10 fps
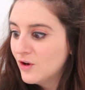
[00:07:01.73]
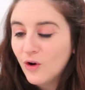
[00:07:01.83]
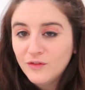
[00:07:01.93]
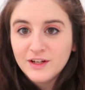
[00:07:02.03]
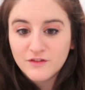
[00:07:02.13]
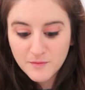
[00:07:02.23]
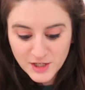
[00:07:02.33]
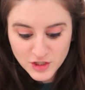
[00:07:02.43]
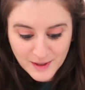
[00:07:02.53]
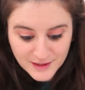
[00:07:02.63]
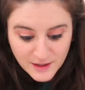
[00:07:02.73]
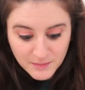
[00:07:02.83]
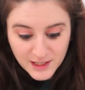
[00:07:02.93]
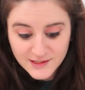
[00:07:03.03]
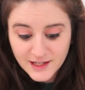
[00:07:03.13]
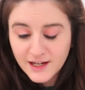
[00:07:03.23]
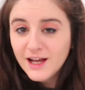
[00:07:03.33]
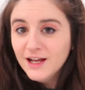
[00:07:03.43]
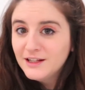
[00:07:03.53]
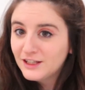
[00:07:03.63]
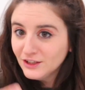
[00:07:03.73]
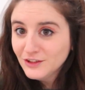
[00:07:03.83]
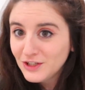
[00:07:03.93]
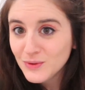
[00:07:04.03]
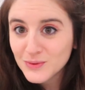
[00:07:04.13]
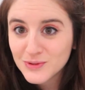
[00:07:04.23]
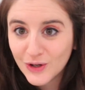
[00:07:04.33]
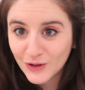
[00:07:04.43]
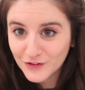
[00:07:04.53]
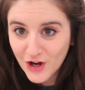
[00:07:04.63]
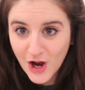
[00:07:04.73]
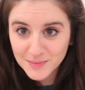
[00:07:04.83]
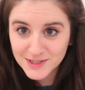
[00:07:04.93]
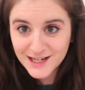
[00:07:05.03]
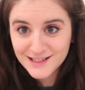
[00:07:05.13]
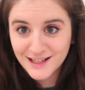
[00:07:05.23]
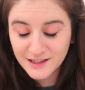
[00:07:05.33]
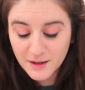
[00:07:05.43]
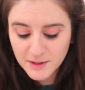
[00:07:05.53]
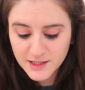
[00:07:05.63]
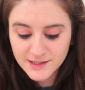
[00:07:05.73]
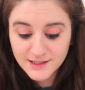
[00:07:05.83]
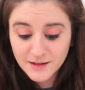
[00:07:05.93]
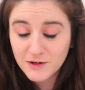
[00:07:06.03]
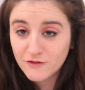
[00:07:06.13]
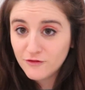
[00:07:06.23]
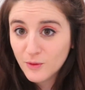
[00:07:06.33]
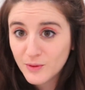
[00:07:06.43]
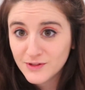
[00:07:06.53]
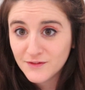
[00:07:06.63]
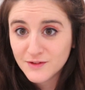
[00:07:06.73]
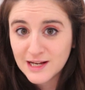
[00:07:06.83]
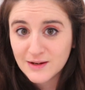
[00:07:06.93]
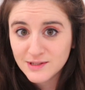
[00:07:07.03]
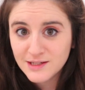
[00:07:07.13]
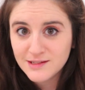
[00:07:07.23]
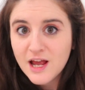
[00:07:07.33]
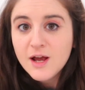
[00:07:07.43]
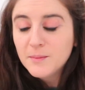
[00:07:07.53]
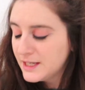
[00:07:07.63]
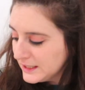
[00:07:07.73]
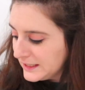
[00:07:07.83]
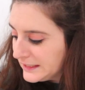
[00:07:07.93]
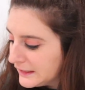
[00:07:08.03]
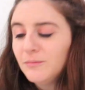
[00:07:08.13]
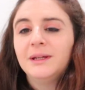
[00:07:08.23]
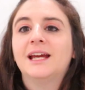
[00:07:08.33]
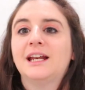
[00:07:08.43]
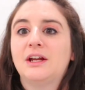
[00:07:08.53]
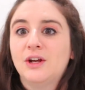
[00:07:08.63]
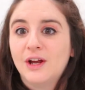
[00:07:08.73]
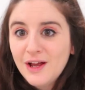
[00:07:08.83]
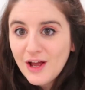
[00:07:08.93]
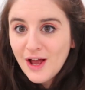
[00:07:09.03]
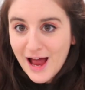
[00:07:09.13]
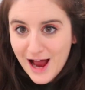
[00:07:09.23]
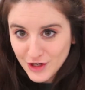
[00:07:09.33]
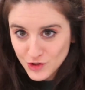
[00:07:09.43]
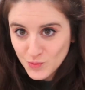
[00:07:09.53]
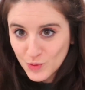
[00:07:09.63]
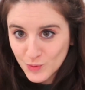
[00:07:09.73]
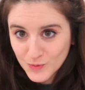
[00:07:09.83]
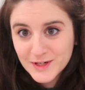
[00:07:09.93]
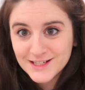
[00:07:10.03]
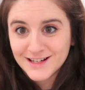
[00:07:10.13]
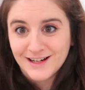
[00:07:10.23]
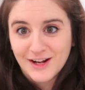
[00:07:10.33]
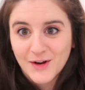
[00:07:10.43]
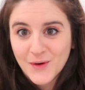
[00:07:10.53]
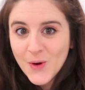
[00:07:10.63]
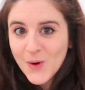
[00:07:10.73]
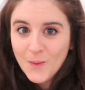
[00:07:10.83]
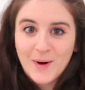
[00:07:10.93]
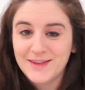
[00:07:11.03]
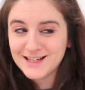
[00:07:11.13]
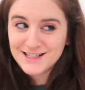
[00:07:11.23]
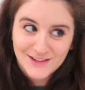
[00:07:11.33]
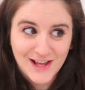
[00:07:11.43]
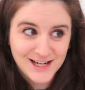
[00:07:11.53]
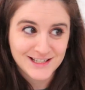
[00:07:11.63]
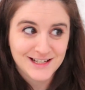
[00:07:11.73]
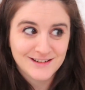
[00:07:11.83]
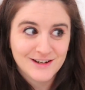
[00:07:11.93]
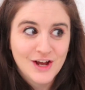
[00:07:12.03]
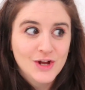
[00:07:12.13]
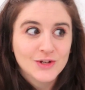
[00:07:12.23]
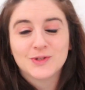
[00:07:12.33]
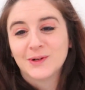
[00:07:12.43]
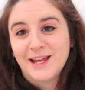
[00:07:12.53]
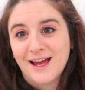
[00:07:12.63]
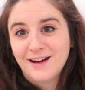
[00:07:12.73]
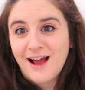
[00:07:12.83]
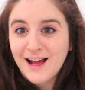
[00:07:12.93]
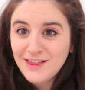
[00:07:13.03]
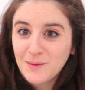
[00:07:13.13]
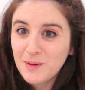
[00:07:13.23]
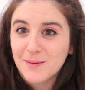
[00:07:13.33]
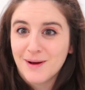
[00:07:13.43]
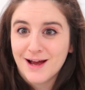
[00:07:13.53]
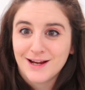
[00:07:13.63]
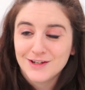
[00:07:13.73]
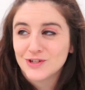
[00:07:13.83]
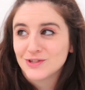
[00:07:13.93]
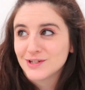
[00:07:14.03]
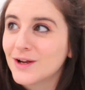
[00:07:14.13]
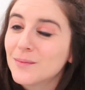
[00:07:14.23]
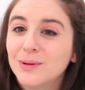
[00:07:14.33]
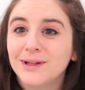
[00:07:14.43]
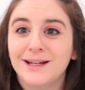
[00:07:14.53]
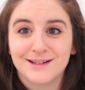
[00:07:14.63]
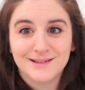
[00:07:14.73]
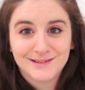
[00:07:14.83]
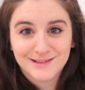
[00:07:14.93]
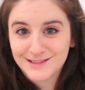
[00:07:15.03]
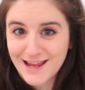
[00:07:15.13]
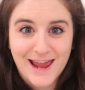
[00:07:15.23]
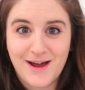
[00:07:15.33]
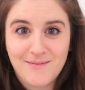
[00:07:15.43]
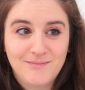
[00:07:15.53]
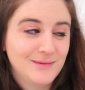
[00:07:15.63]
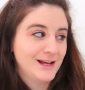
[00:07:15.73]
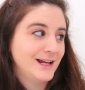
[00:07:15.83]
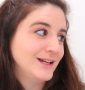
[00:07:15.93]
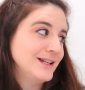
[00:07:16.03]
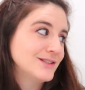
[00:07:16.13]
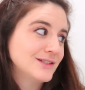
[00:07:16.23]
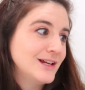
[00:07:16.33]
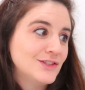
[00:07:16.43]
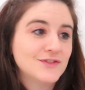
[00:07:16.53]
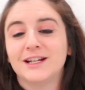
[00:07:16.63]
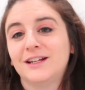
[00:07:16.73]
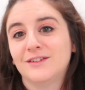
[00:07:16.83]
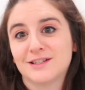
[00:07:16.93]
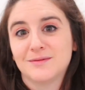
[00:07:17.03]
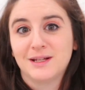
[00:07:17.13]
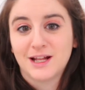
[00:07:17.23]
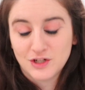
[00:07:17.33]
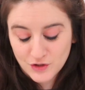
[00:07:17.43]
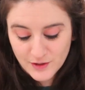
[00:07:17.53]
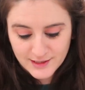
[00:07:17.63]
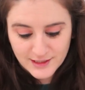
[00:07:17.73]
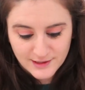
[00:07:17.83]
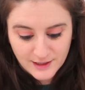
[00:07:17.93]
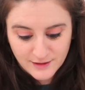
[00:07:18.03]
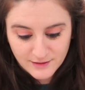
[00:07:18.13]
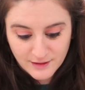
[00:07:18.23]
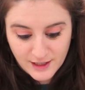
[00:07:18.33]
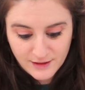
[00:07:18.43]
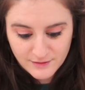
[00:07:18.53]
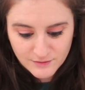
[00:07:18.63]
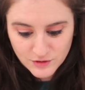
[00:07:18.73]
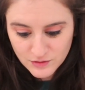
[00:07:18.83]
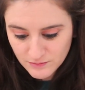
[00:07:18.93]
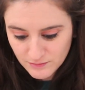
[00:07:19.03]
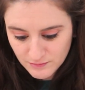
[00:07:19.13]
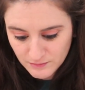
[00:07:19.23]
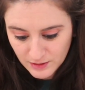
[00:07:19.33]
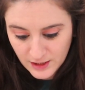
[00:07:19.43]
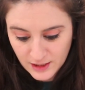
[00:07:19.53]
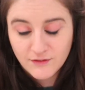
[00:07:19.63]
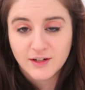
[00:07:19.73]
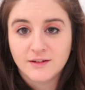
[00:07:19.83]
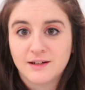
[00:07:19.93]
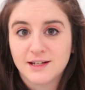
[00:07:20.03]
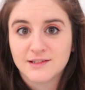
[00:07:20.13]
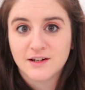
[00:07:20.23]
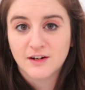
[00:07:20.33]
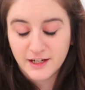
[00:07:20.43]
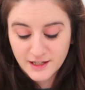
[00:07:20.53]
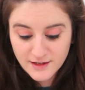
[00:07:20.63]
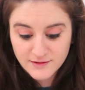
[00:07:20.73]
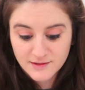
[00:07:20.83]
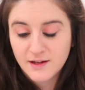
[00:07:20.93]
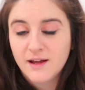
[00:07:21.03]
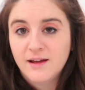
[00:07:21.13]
all of the information about them, because they clearly used all of the comps that I sent them, because they sent me photos of these houses, but they didn't give me any actual reasoning why they declined it. So again, I think PMI is just a complete scam. Like, it's ridiculous to me that Truist isn't, like, even considering this.